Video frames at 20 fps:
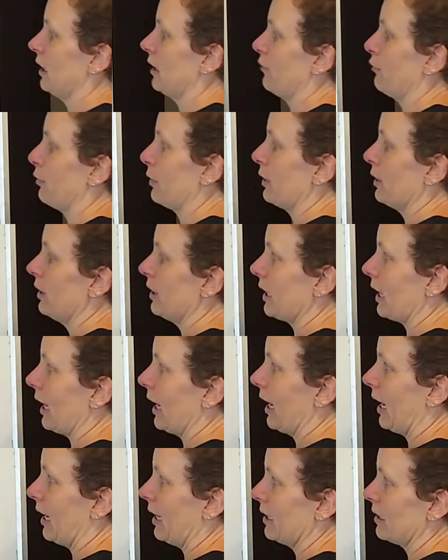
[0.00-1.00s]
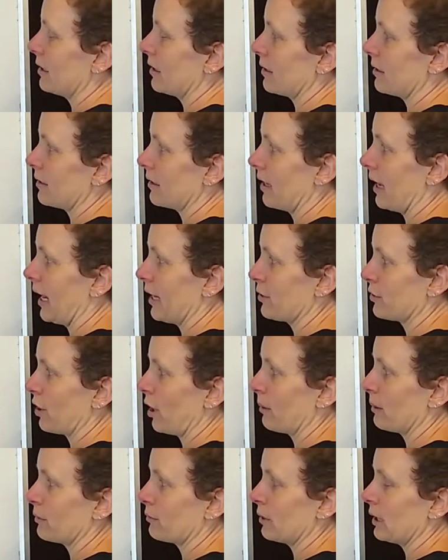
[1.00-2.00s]
if we look at the
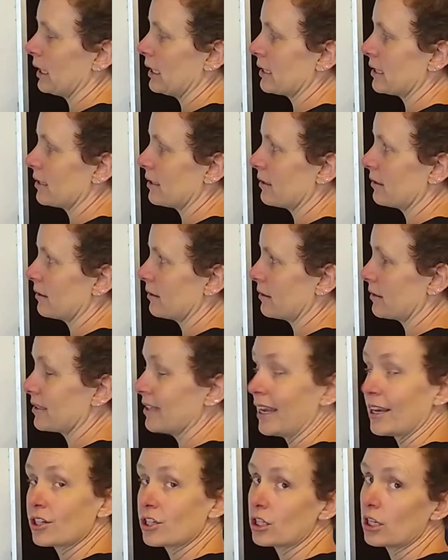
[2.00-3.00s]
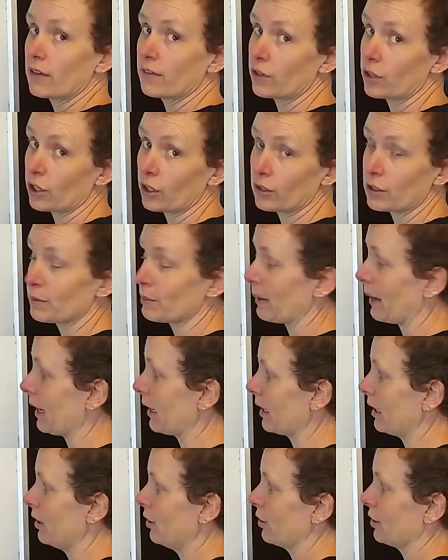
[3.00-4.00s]
hydrocarbon rings section of your notes
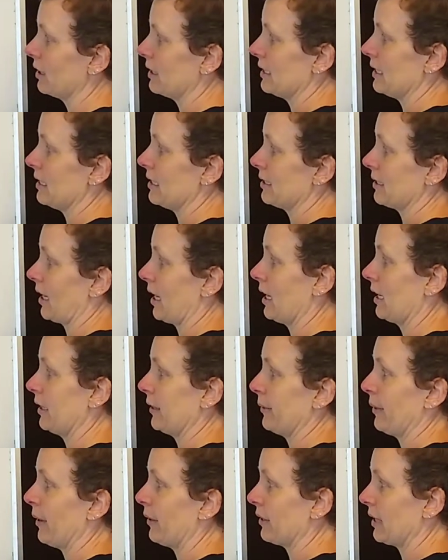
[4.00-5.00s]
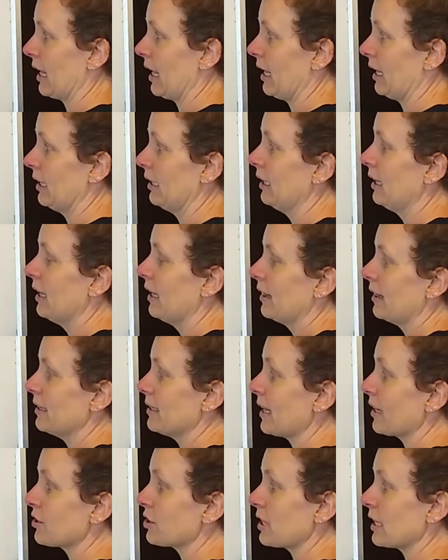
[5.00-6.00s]
packet, you're going to see cycloalkane.
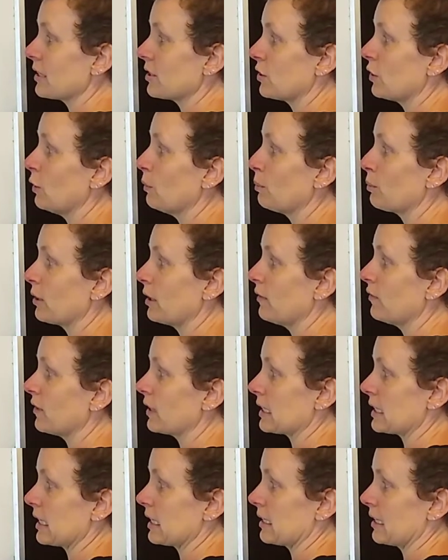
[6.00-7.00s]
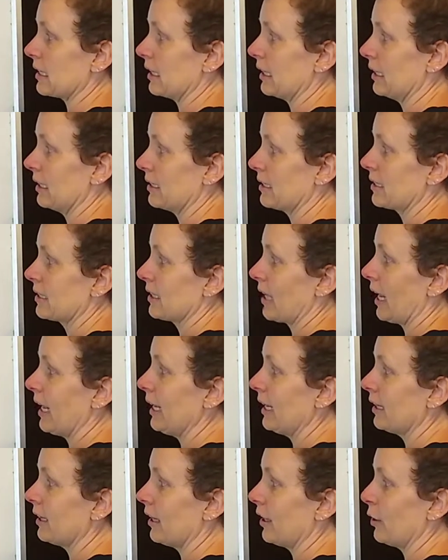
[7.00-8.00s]
This actually has two prefixes in it.
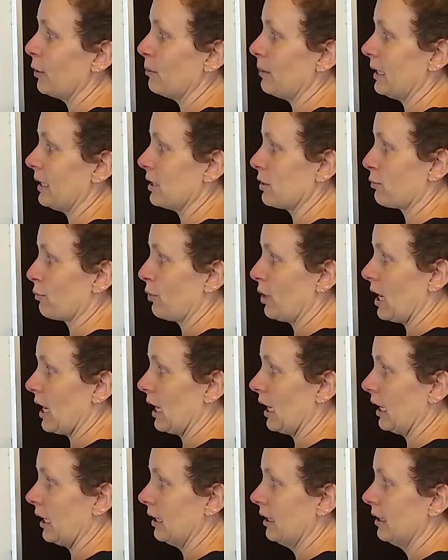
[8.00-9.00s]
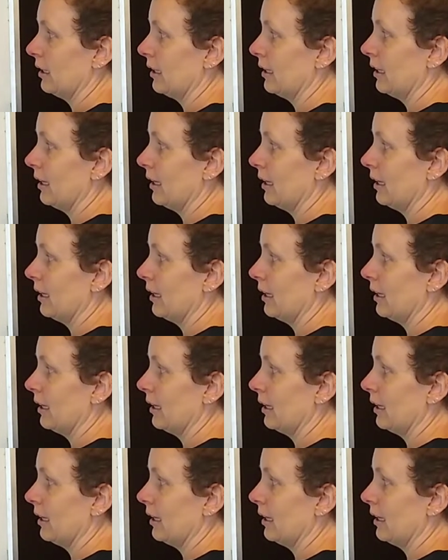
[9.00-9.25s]
Cyclo means ring.